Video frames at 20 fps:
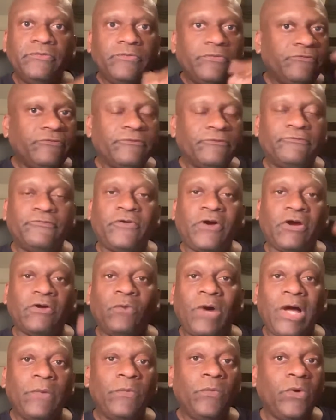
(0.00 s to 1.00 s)
from far and
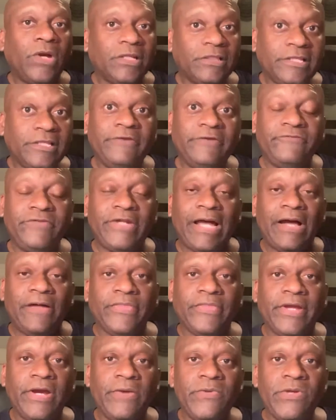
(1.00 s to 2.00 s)
wide would want to live down
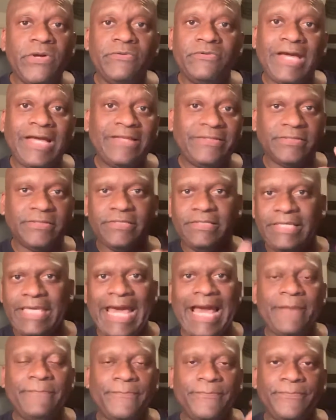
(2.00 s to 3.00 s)
there, and we would have to
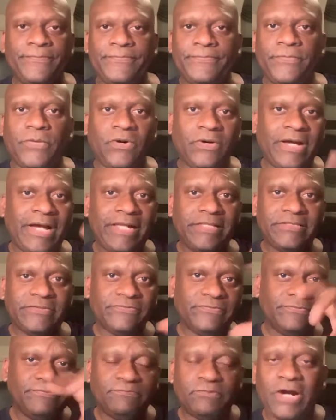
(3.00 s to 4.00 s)
cap all kinds of
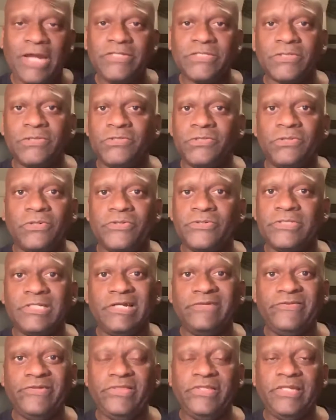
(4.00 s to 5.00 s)
price controls and
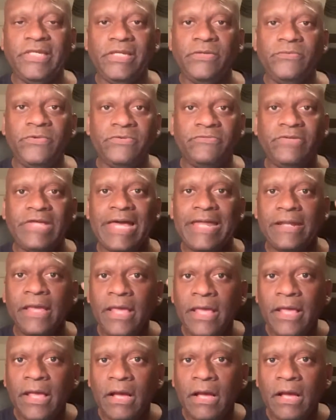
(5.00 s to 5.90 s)
everything, and we would have had